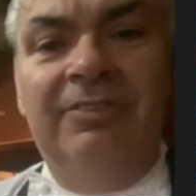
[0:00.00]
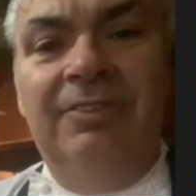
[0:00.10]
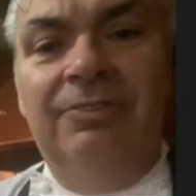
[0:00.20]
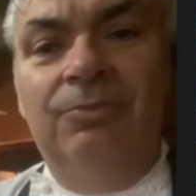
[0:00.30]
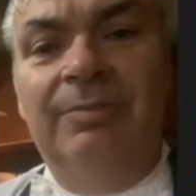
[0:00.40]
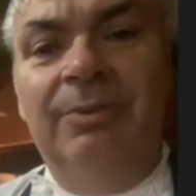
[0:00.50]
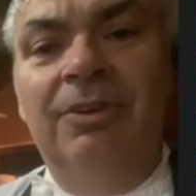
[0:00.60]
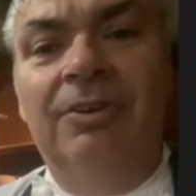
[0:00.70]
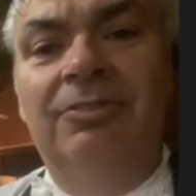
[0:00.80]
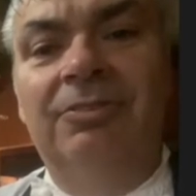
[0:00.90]
than
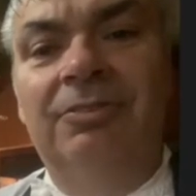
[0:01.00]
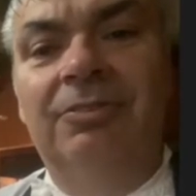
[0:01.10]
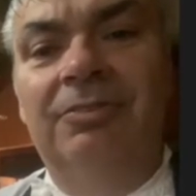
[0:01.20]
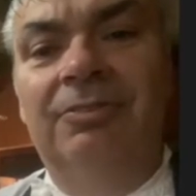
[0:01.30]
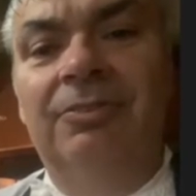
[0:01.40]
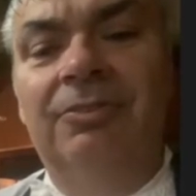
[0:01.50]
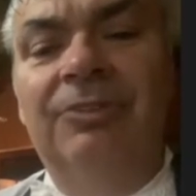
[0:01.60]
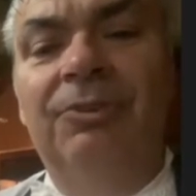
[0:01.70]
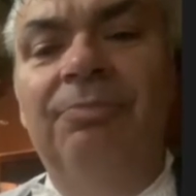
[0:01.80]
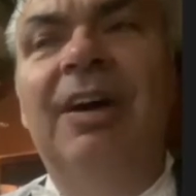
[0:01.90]
$20. So, I
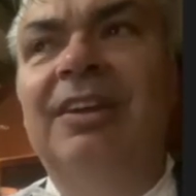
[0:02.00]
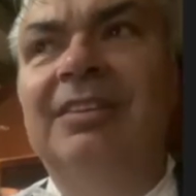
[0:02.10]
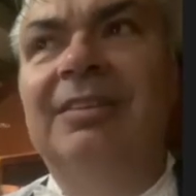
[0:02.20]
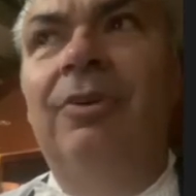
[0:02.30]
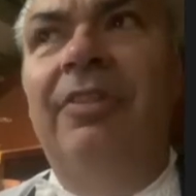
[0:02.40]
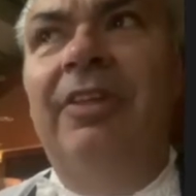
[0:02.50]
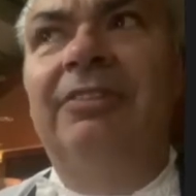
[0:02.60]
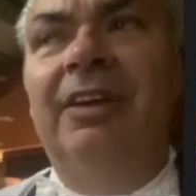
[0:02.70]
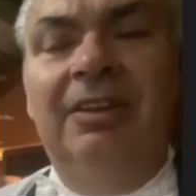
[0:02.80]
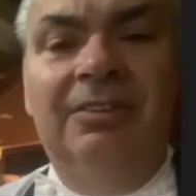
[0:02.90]
don't buy anymore that
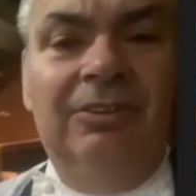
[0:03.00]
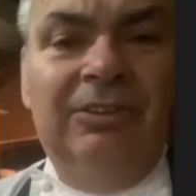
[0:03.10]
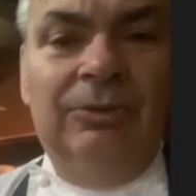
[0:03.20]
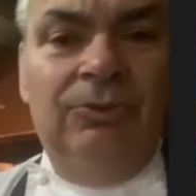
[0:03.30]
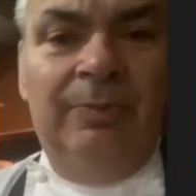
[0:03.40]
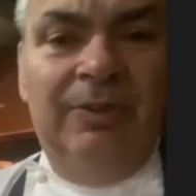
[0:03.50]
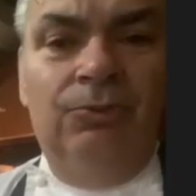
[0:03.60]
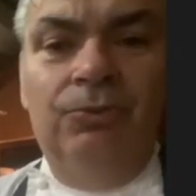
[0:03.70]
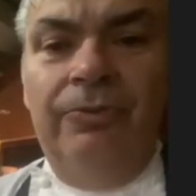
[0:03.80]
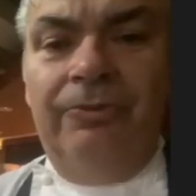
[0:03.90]
idea. You need to spend
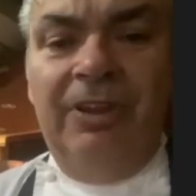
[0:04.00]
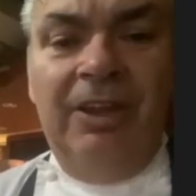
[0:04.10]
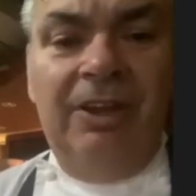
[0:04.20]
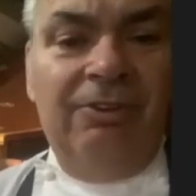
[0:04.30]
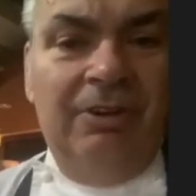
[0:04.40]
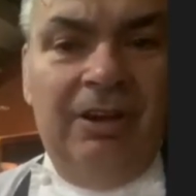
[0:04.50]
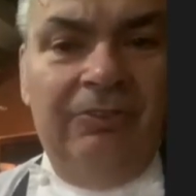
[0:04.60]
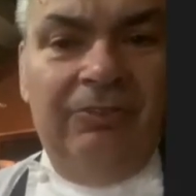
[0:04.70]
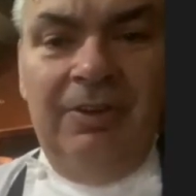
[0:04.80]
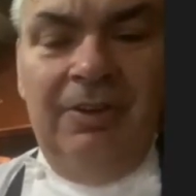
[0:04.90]

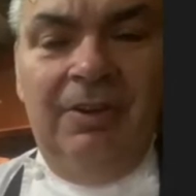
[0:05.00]
$200-300.